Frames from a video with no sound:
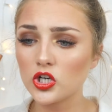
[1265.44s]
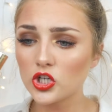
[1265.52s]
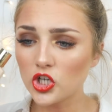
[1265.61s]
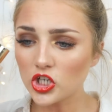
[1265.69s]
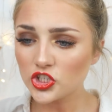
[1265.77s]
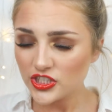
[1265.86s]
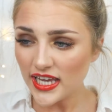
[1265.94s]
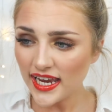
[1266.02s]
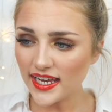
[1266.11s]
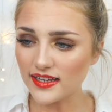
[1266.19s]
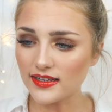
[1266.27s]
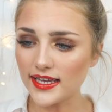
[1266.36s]
Gosh
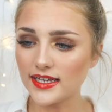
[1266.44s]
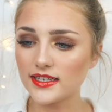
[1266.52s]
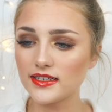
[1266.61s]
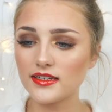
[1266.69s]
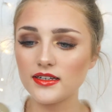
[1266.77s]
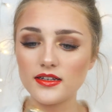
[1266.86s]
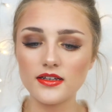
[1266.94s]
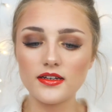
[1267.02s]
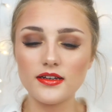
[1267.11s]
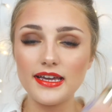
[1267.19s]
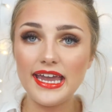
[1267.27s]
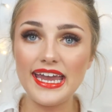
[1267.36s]
dang it, like
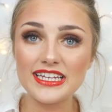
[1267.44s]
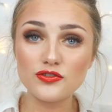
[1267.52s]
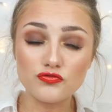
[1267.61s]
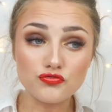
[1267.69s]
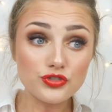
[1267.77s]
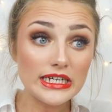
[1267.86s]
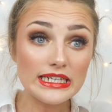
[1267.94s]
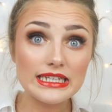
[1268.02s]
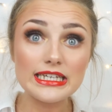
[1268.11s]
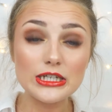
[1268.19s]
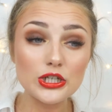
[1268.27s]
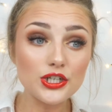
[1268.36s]
it's
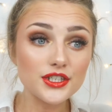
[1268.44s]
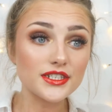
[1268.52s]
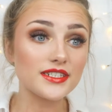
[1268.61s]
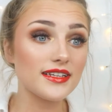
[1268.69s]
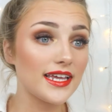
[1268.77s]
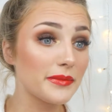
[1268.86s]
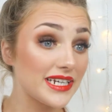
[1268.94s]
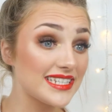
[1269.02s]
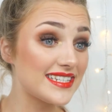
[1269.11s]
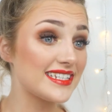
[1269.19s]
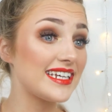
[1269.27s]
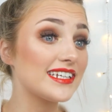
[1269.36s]
really good. Like my
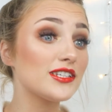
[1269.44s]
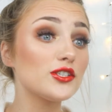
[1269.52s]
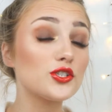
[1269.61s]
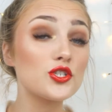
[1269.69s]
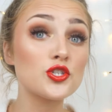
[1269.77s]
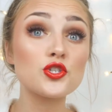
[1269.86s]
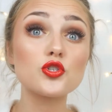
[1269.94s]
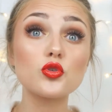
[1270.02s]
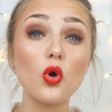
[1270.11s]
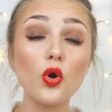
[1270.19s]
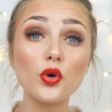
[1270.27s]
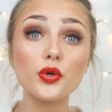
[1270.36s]
skin looks
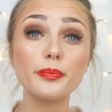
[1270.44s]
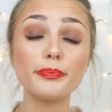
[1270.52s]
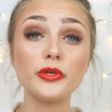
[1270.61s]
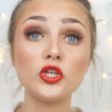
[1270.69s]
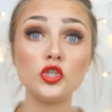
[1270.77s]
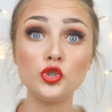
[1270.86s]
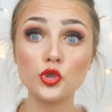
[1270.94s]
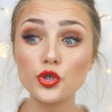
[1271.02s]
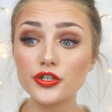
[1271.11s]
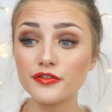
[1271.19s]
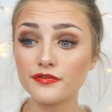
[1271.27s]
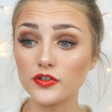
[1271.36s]
so
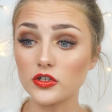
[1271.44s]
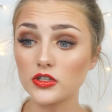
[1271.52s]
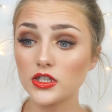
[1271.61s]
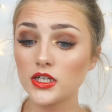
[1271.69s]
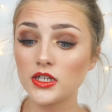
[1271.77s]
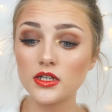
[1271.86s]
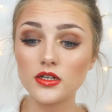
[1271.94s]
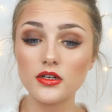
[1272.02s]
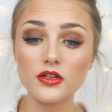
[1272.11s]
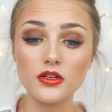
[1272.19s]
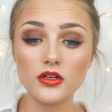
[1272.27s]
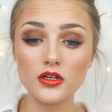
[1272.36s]
beautiful.
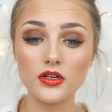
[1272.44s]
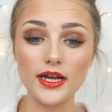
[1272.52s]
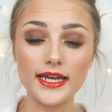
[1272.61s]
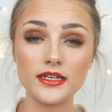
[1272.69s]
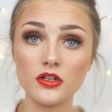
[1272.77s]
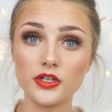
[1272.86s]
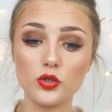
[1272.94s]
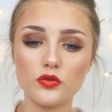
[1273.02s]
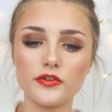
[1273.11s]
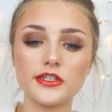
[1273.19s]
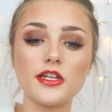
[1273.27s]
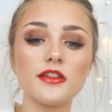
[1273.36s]
I can't get
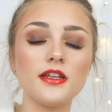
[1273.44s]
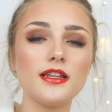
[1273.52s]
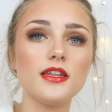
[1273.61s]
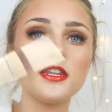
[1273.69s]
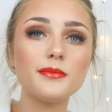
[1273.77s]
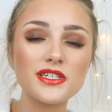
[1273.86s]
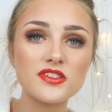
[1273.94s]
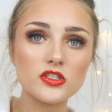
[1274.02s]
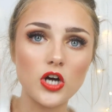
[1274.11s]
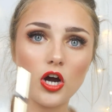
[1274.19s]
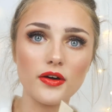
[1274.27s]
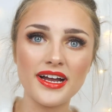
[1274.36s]
over it. The
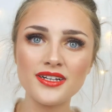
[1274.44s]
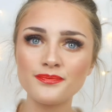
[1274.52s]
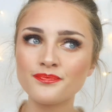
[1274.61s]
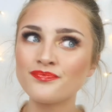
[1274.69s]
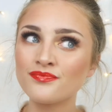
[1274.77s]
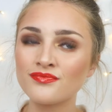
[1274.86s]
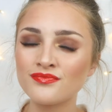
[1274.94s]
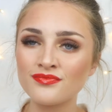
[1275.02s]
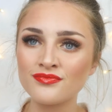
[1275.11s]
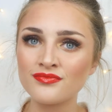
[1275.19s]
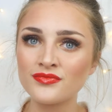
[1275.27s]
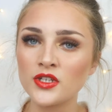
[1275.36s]
mascara
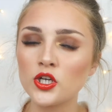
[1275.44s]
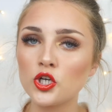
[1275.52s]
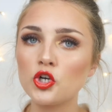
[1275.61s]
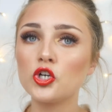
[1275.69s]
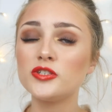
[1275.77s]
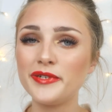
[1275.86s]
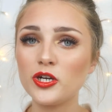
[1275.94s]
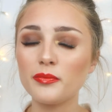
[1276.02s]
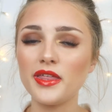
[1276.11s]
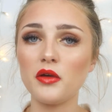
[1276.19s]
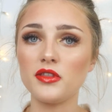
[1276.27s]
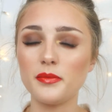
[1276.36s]
could be
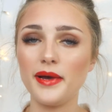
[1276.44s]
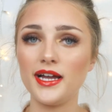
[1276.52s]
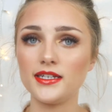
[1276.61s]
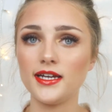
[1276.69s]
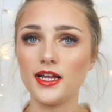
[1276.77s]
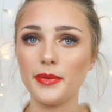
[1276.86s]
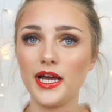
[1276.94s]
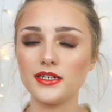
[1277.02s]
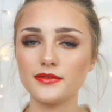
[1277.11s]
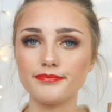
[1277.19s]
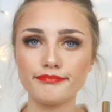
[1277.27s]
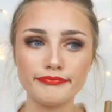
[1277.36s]
up there with the Bad Gal
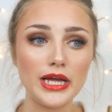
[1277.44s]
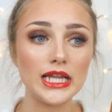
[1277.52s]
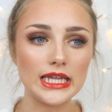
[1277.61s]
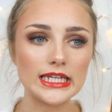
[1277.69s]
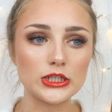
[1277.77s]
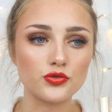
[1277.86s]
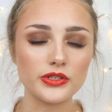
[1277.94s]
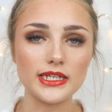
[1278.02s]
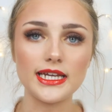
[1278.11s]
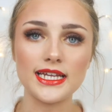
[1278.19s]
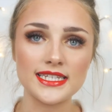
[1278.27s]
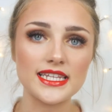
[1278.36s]
Bat.
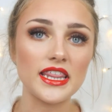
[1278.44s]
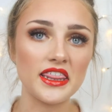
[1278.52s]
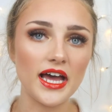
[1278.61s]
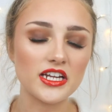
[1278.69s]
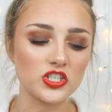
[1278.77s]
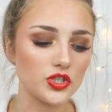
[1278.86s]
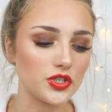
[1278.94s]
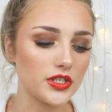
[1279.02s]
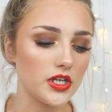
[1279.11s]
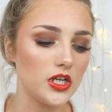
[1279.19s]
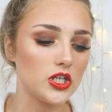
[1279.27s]
Literally, it's that good.